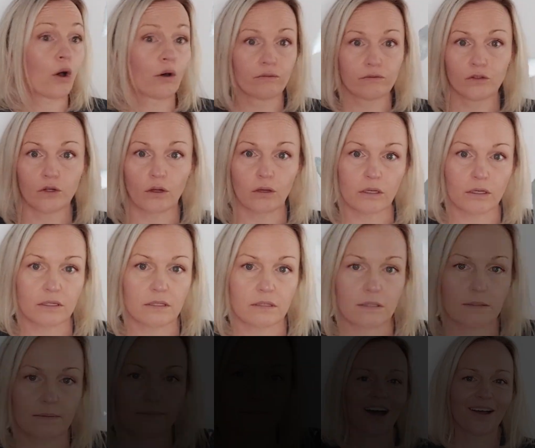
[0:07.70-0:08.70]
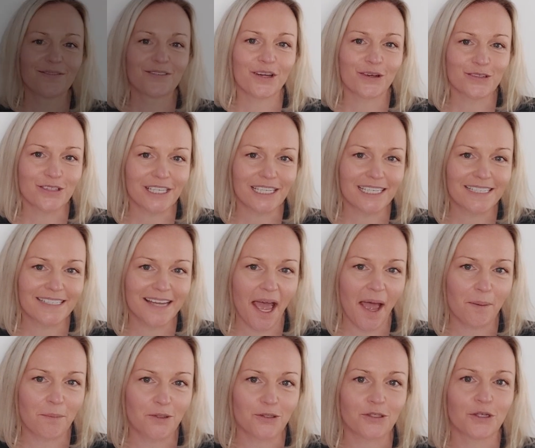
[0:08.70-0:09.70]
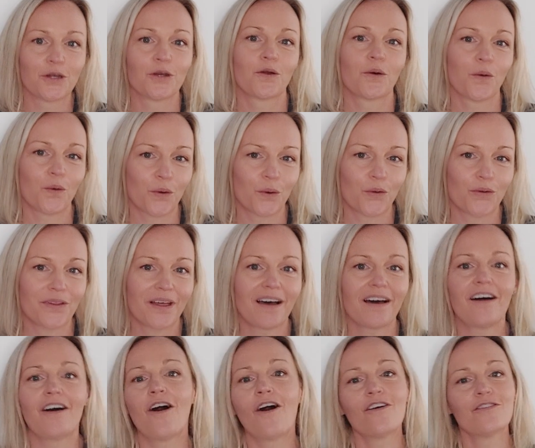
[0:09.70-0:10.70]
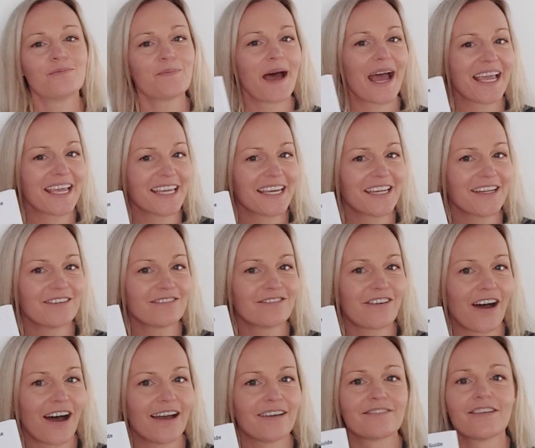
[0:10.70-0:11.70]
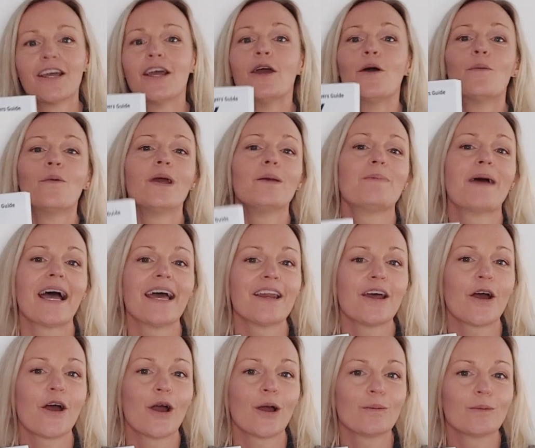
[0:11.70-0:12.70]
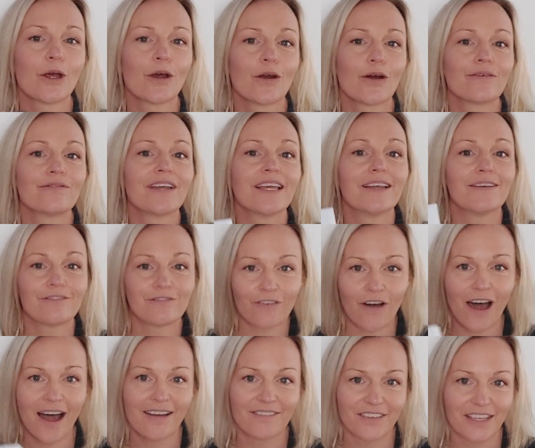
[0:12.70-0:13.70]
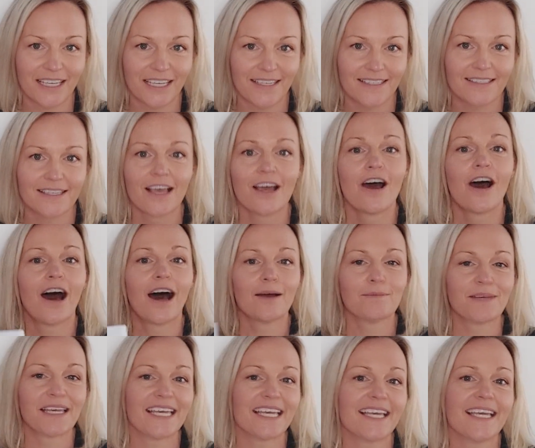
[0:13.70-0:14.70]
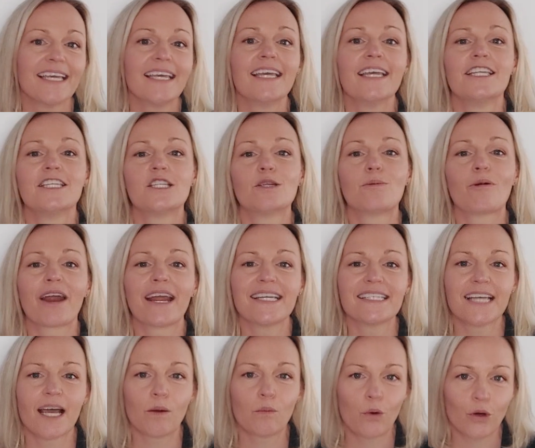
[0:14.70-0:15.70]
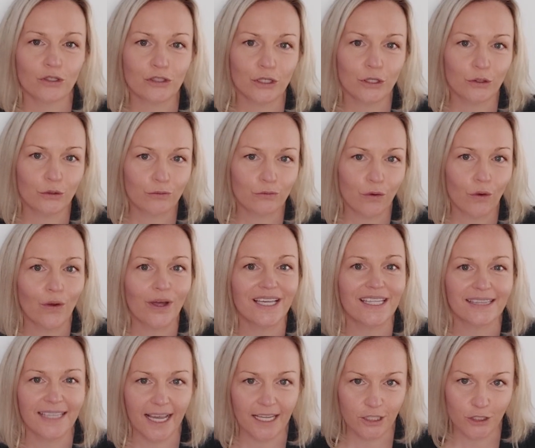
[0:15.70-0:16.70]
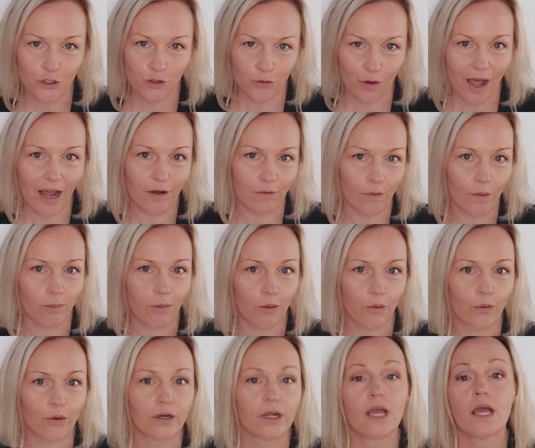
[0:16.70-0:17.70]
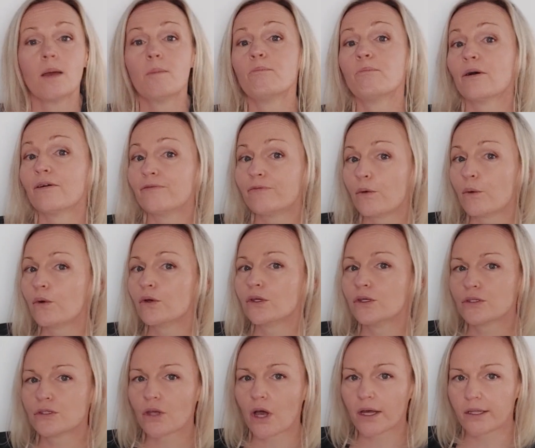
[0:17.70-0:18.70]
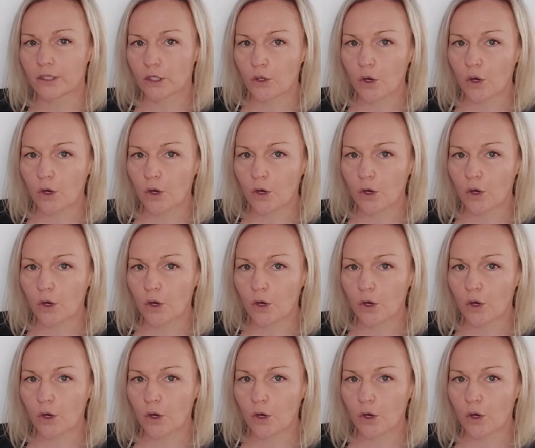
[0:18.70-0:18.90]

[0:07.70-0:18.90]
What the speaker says: of dollars. I'm Dr. Linda Hamilton, author of Pay It in 5. We paid our home loan off in 5 years. I'm here to break down what to look for in that Strata report before you sign the